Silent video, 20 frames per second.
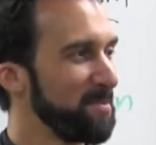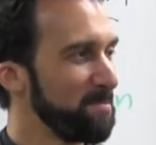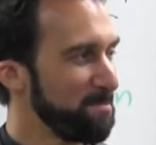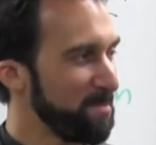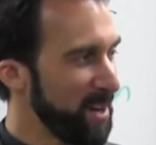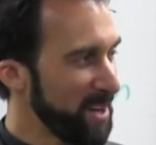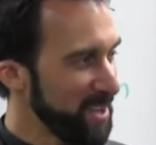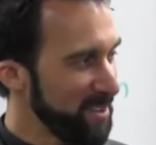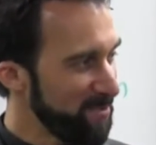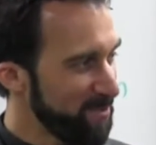
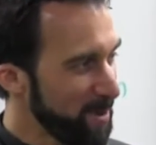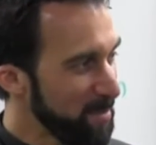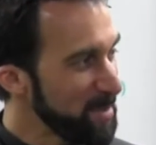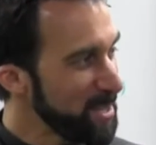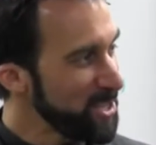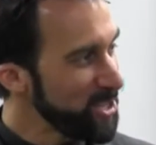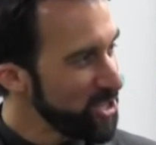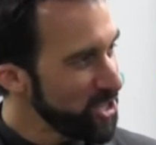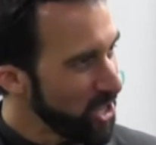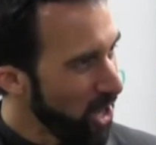Money from
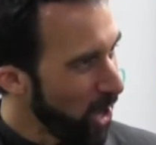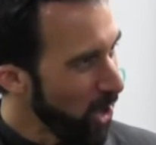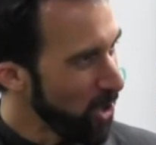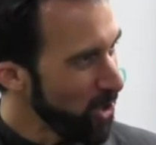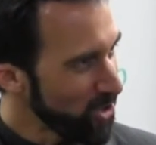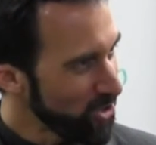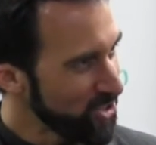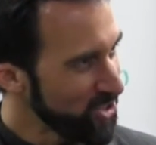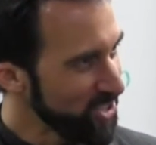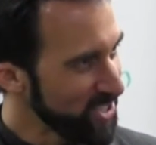
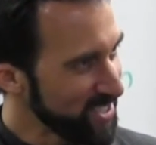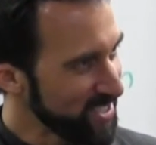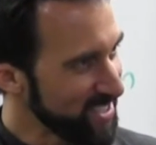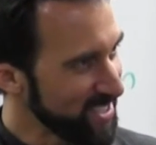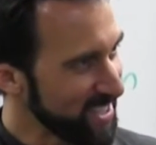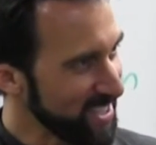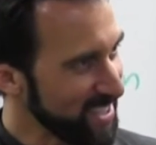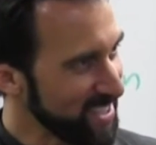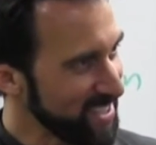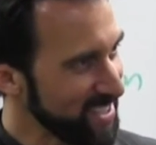
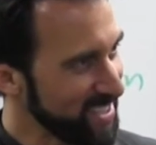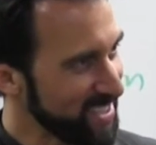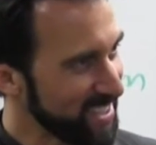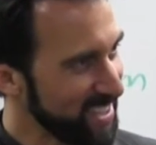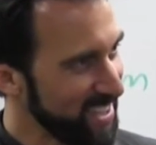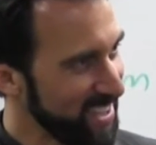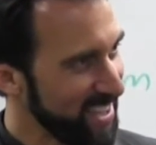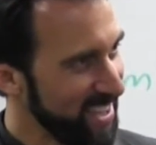indulgences.